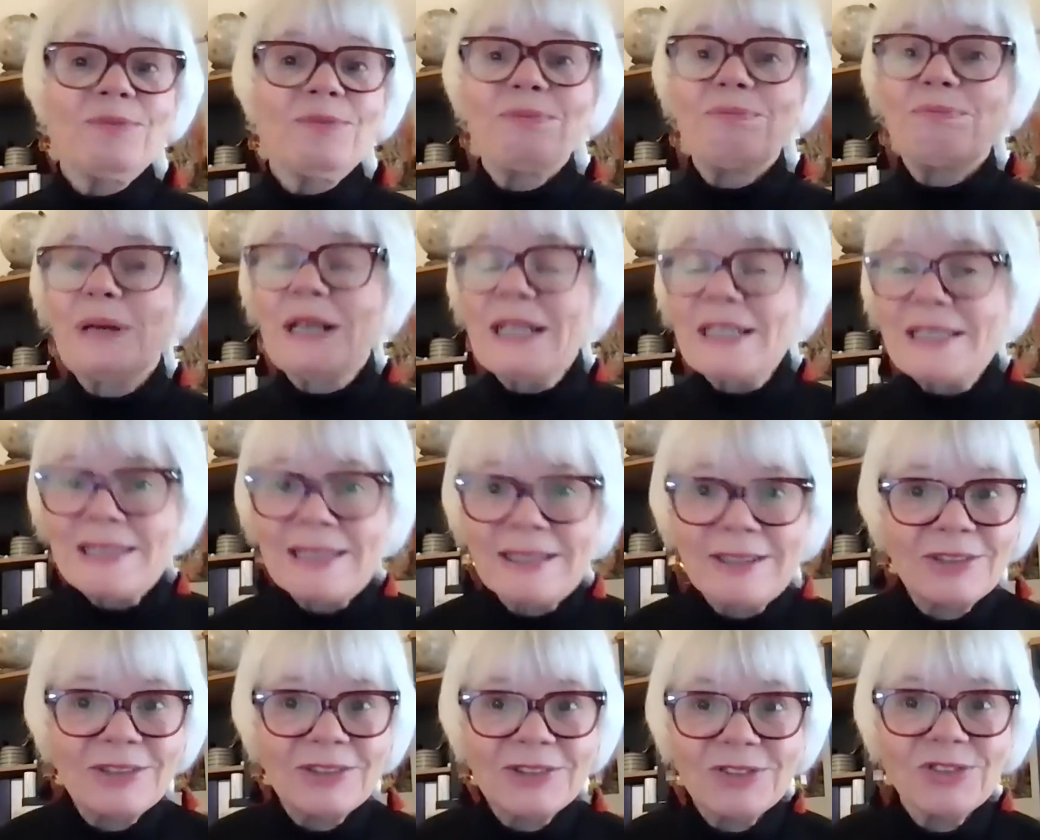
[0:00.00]

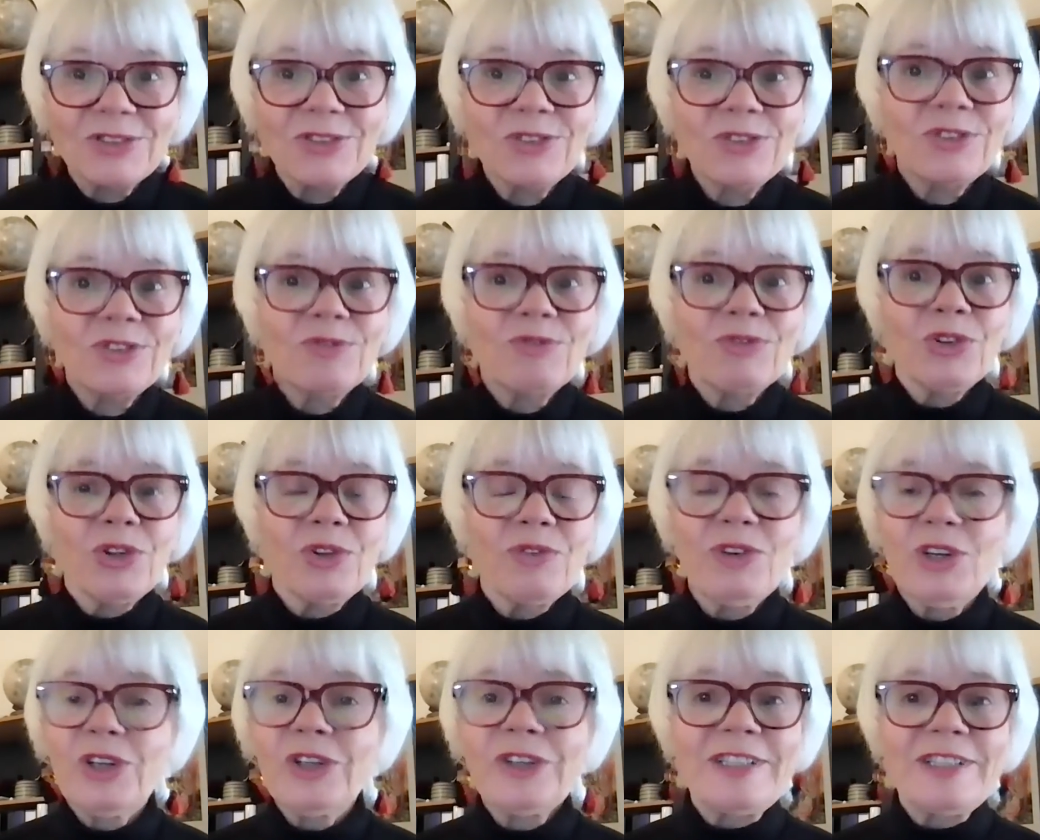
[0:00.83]
Bicycles for the
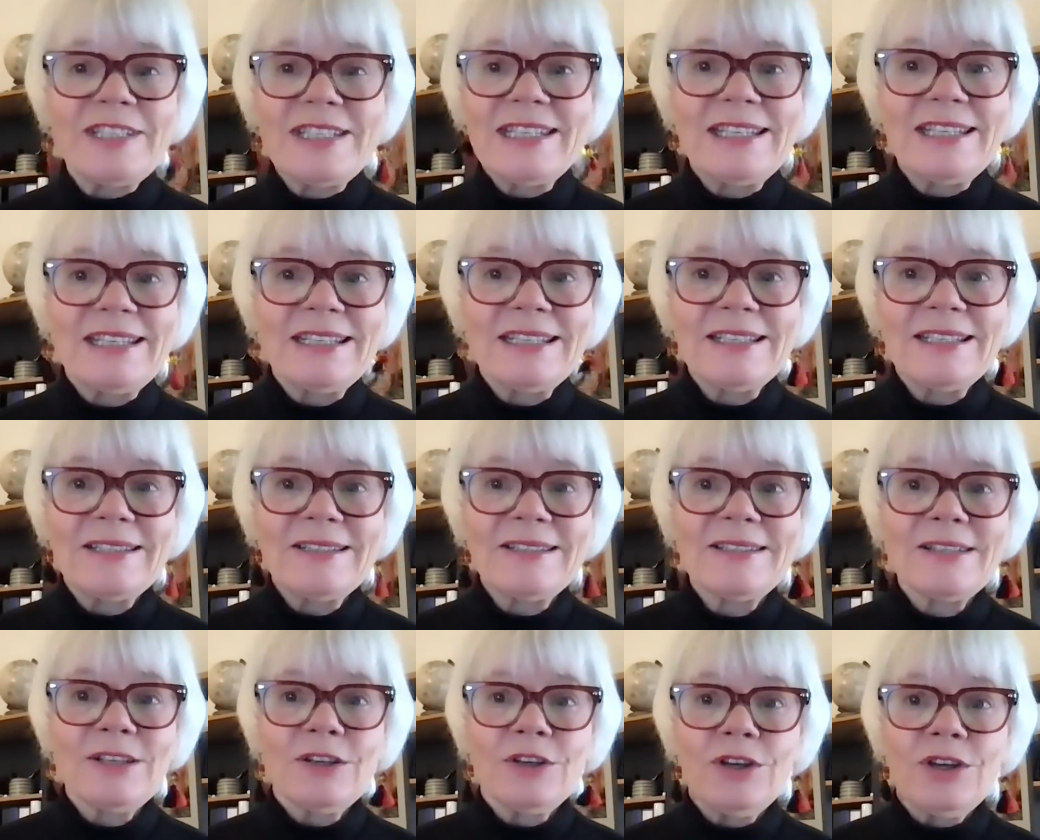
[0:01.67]

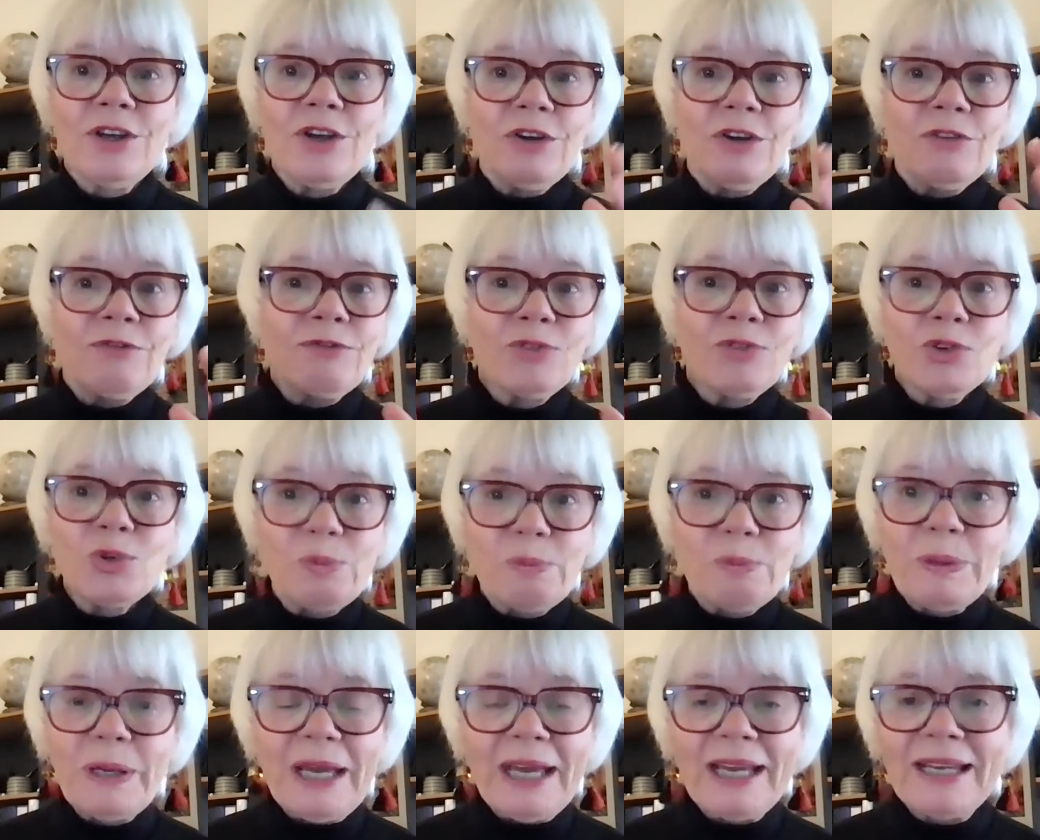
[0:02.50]
volunteers, food
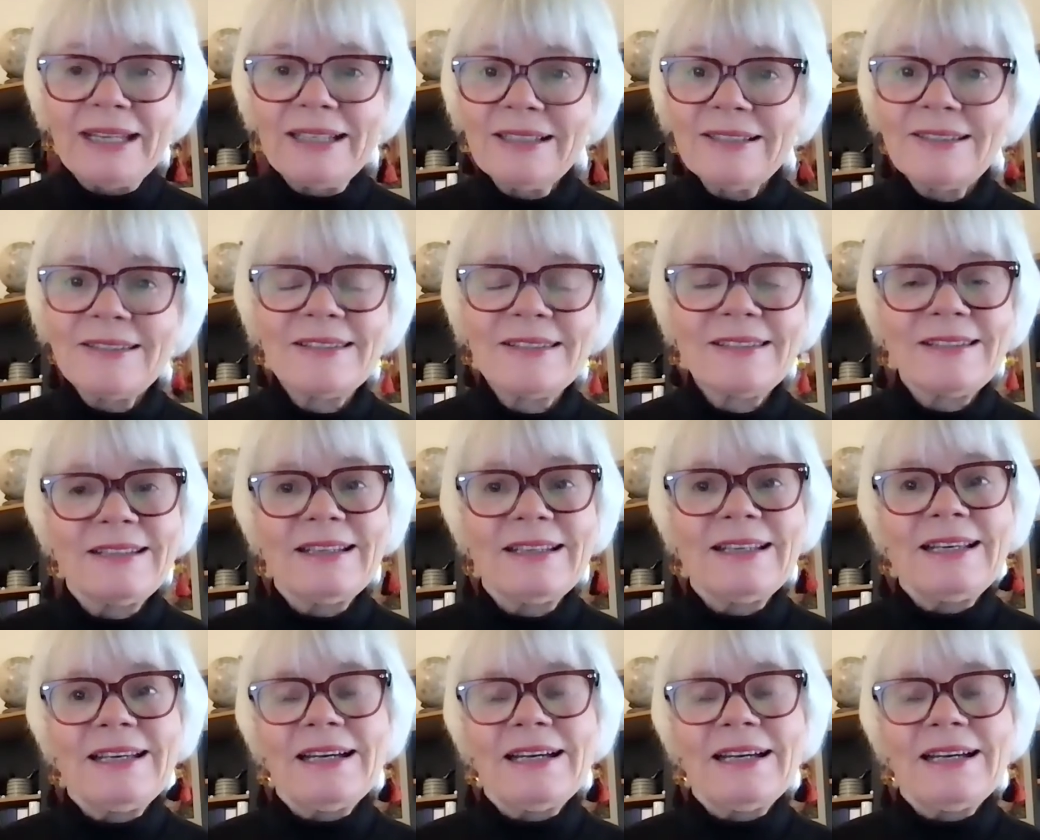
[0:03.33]
packs,